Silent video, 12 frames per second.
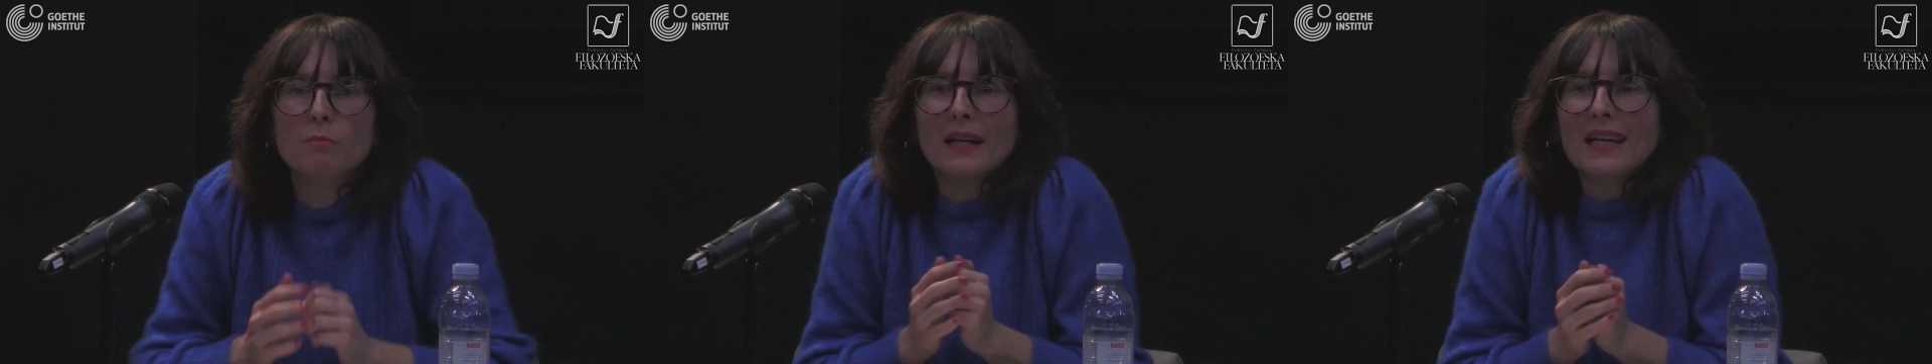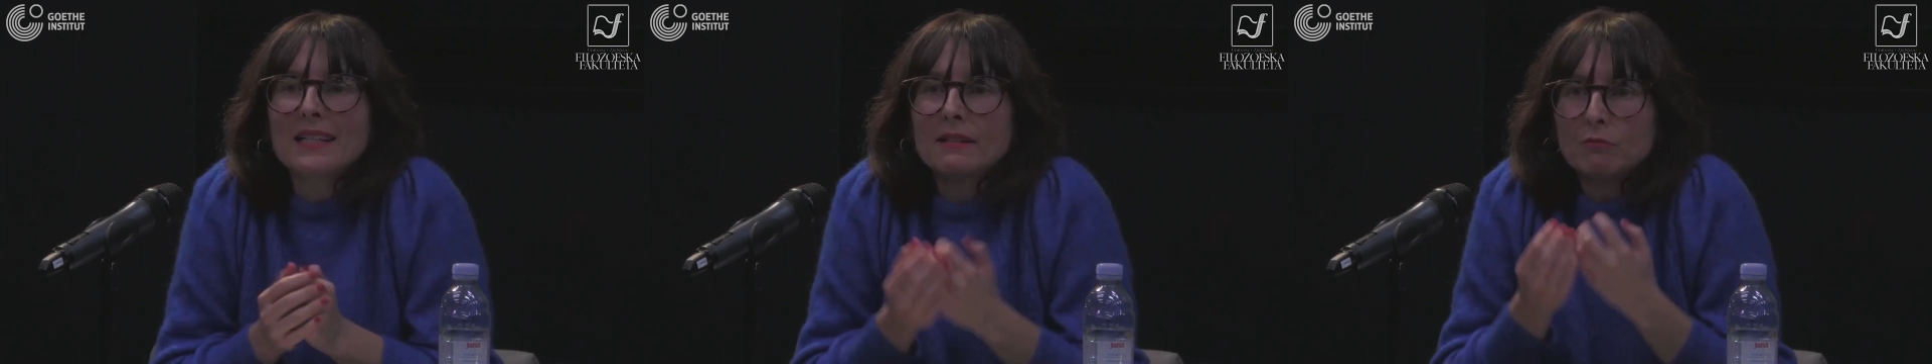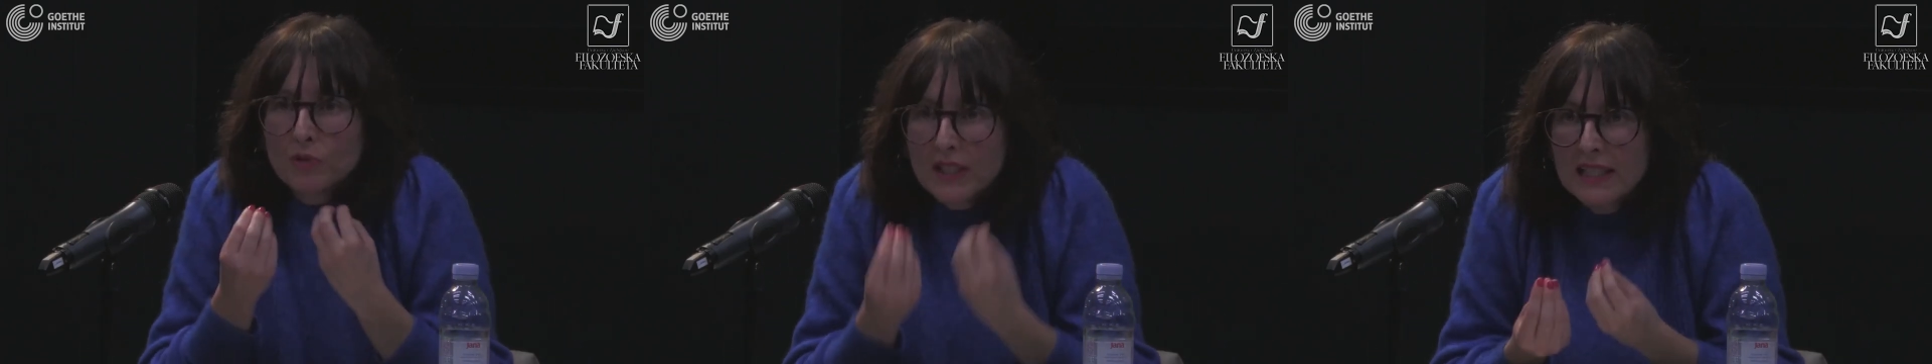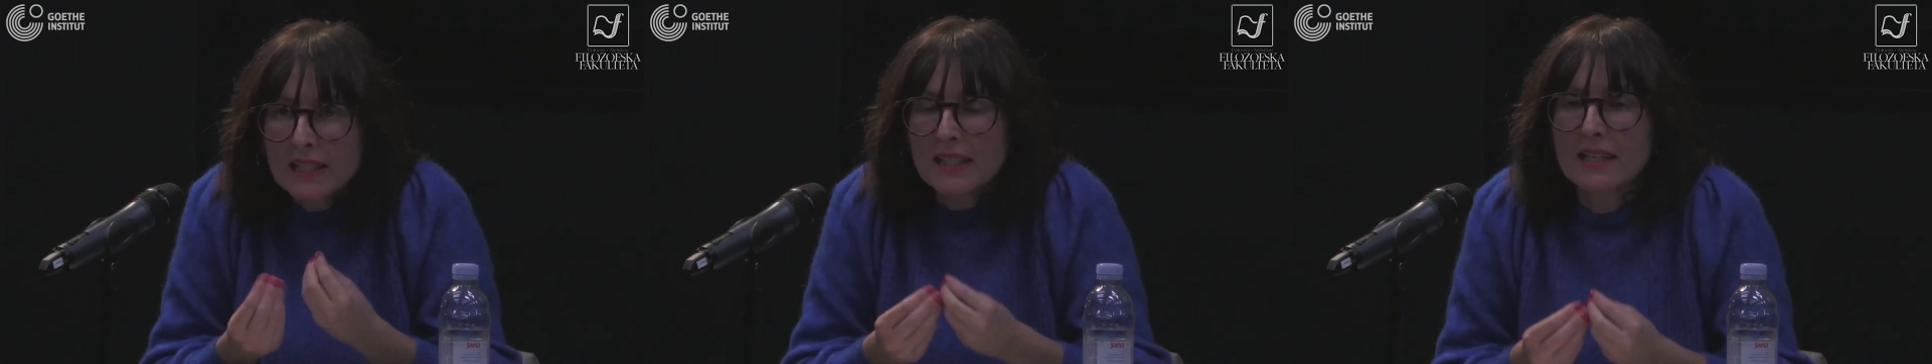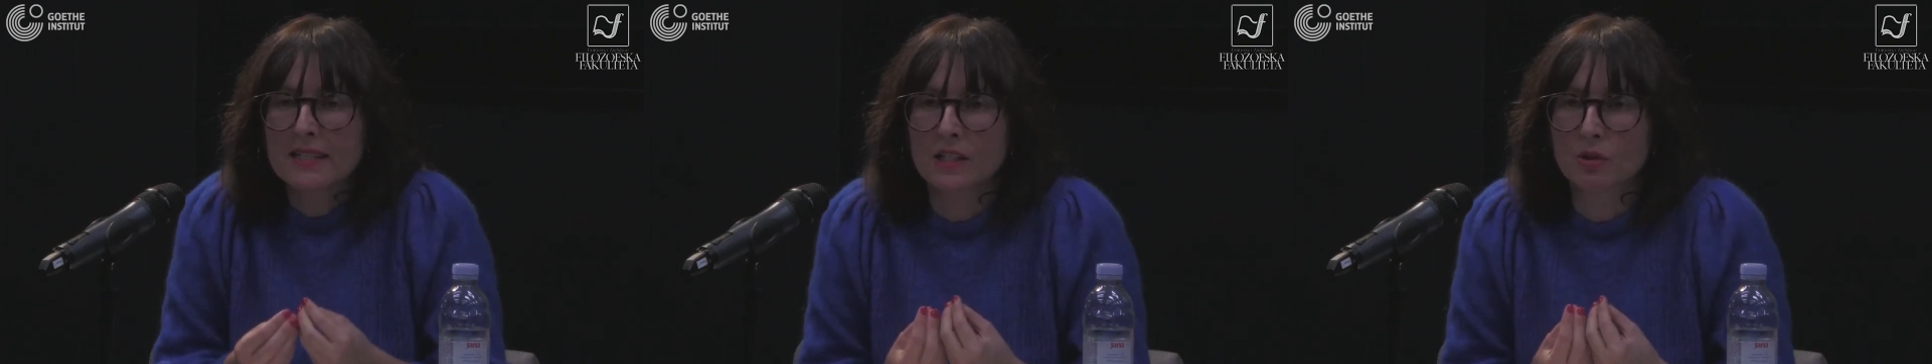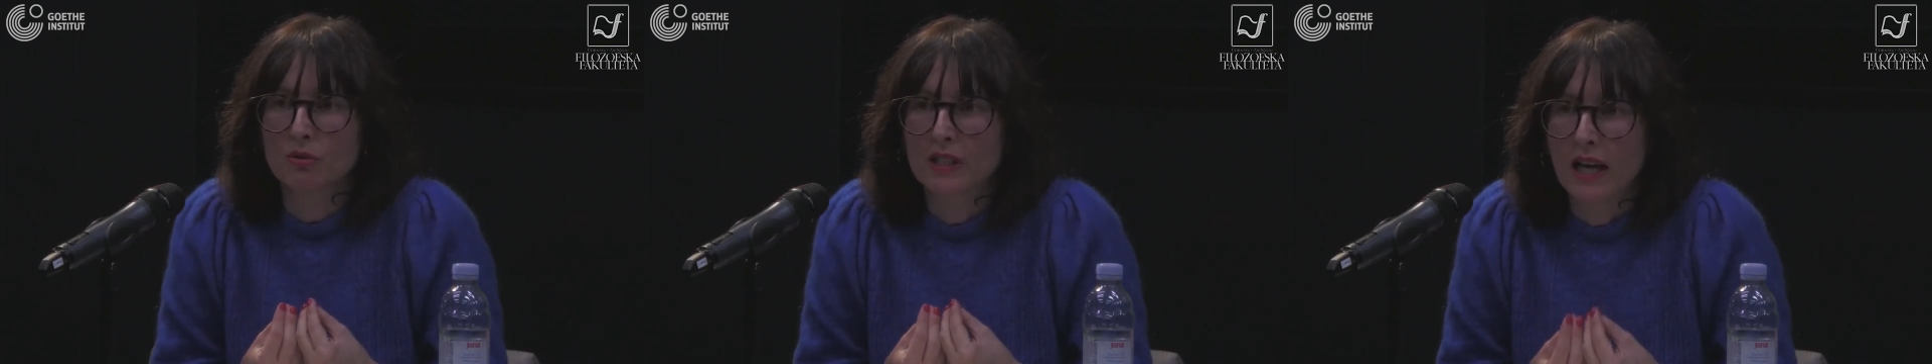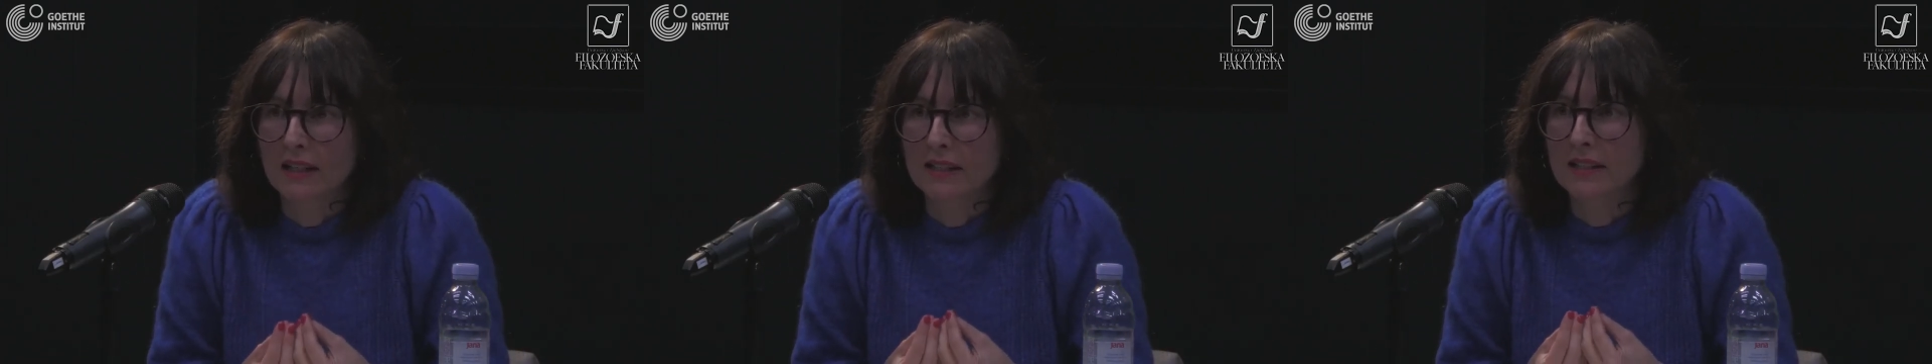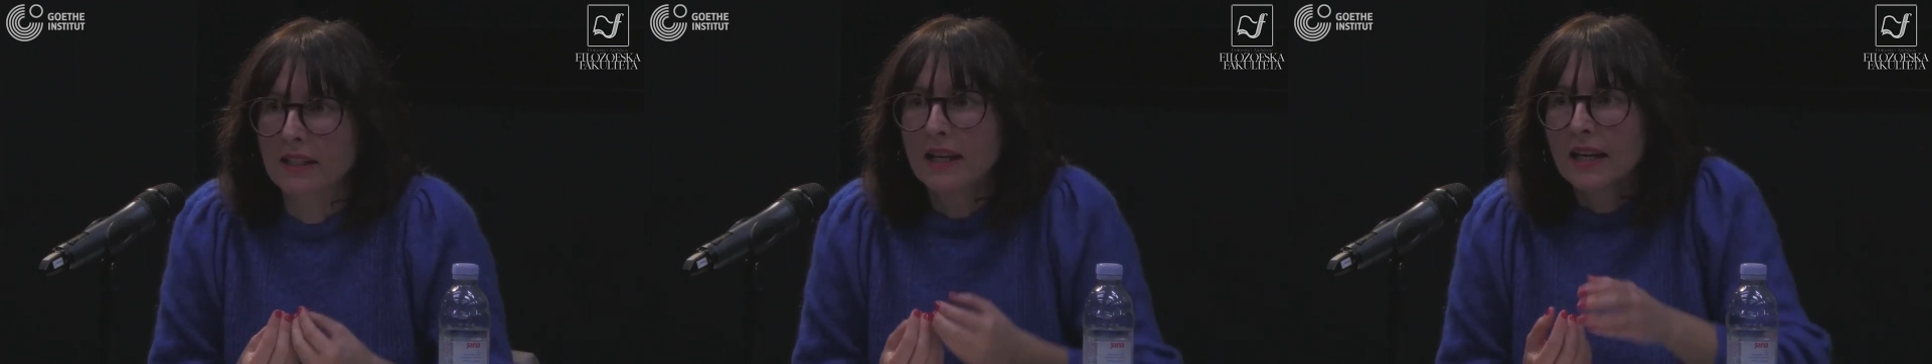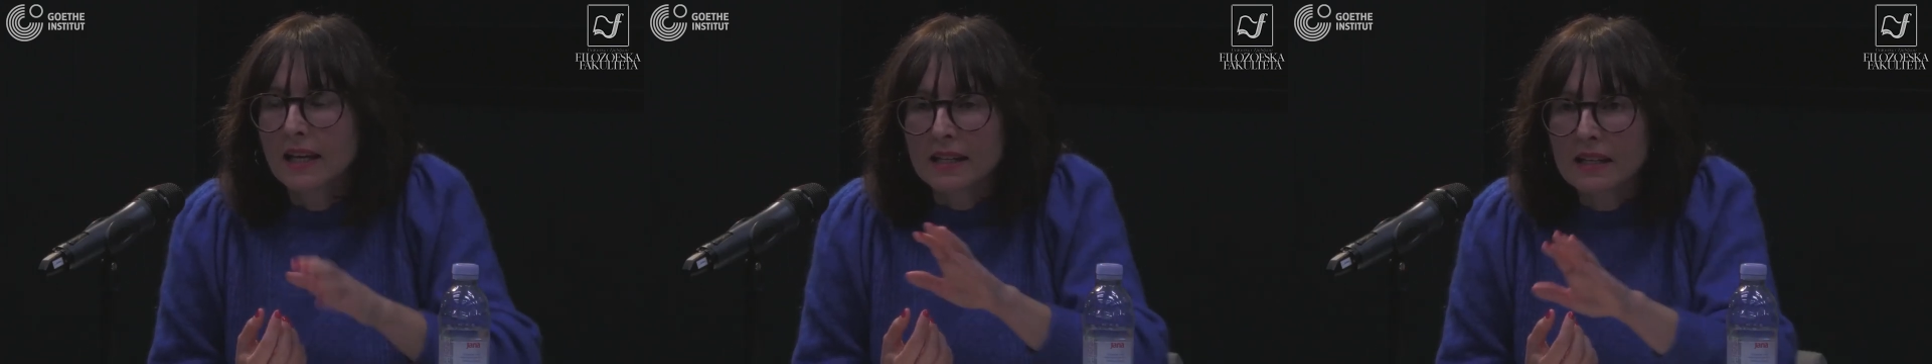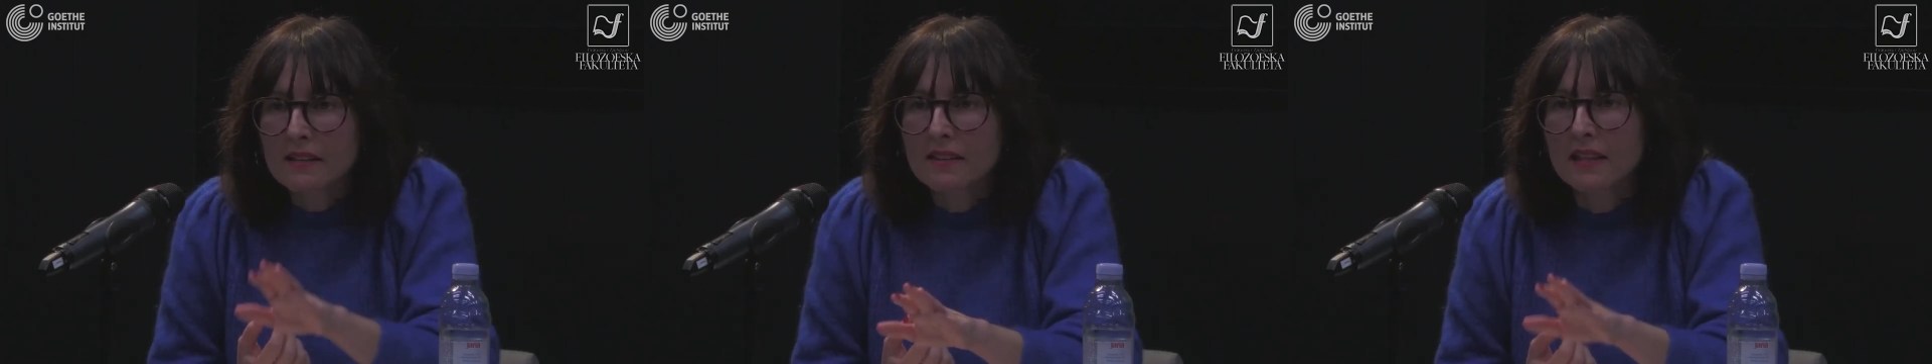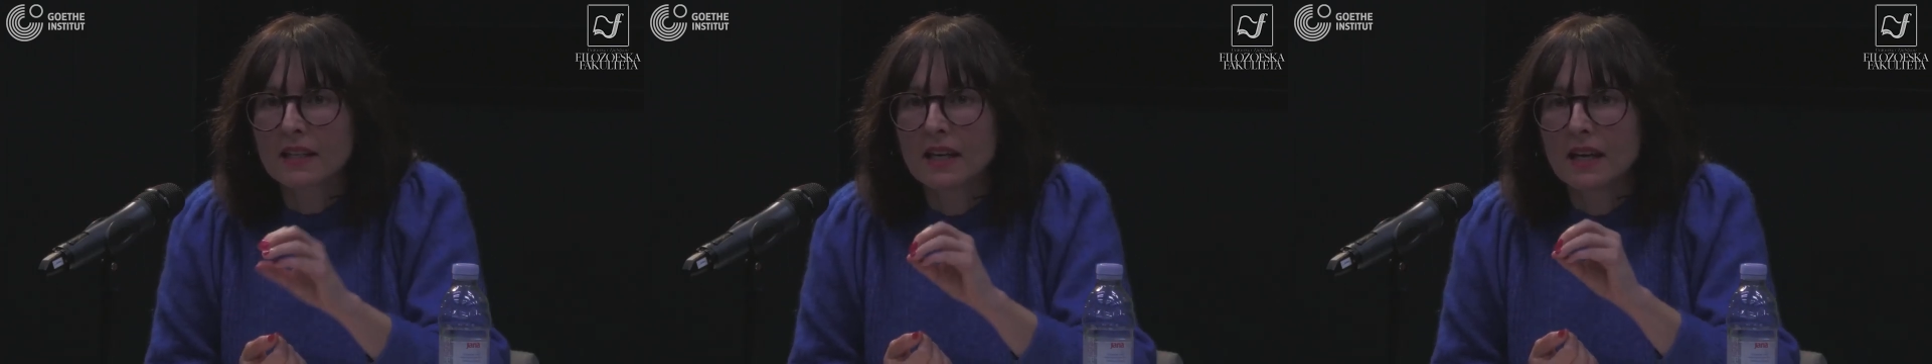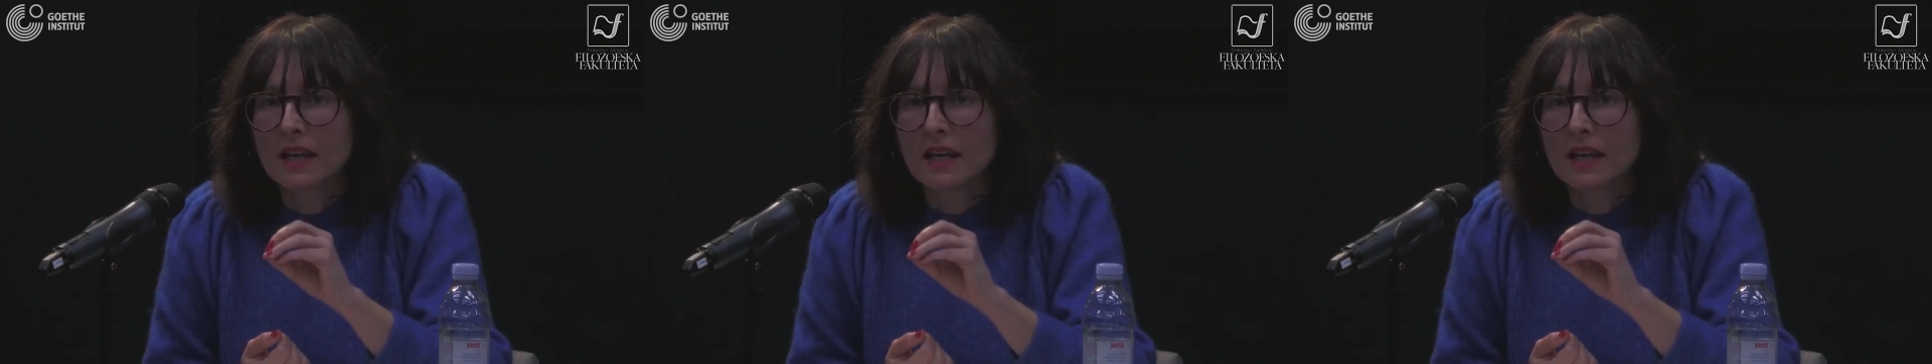but as really as a totality. And I think